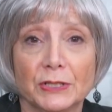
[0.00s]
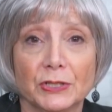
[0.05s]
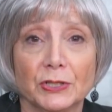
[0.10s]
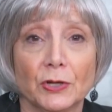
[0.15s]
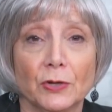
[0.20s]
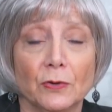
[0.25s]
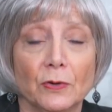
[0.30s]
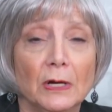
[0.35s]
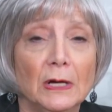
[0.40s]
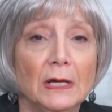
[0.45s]

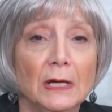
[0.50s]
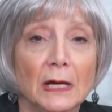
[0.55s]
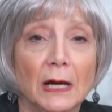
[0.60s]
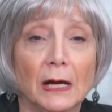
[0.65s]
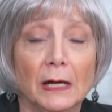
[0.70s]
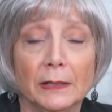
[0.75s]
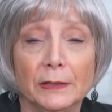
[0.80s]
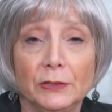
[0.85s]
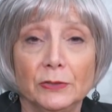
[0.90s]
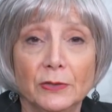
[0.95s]
So
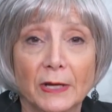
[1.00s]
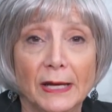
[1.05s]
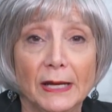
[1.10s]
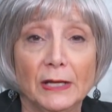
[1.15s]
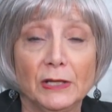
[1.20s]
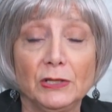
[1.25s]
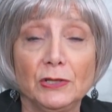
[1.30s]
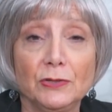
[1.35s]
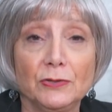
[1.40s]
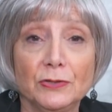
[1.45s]
uh, you
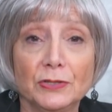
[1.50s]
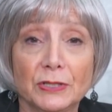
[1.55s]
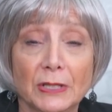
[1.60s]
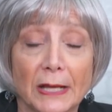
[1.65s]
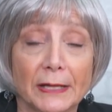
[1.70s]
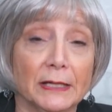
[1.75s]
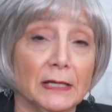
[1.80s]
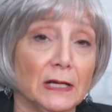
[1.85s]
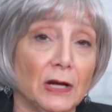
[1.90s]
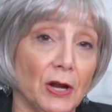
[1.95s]
can use
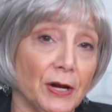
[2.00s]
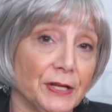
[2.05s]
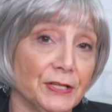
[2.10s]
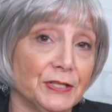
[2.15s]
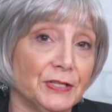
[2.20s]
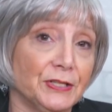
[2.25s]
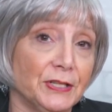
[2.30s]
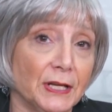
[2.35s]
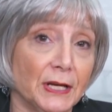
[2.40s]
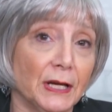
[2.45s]
like it on a
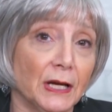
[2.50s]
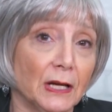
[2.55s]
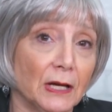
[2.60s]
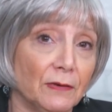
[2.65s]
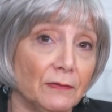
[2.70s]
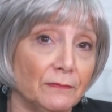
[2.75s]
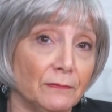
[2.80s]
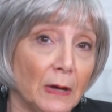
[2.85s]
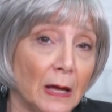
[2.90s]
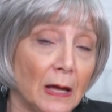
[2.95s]
stick,
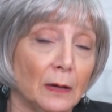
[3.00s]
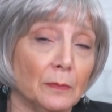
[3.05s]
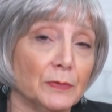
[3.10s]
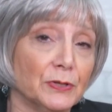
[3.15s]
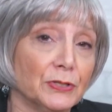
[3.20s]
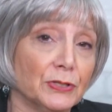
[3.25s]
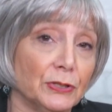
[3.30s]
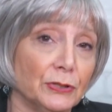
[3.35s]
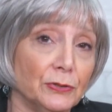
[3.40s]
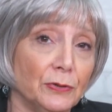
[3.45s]

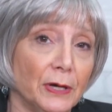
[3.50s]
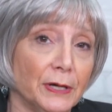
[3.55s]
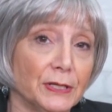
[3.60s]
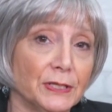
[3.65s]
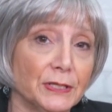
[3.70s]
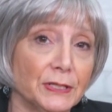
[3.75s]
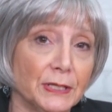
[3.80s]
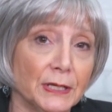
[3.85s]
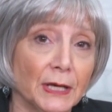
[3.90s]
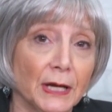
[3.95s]
Elmer's glue on a
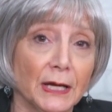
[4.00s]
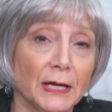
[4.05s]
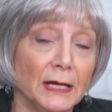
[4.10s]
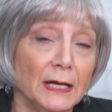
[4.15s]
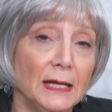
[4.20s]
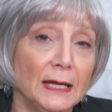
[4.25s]
stick,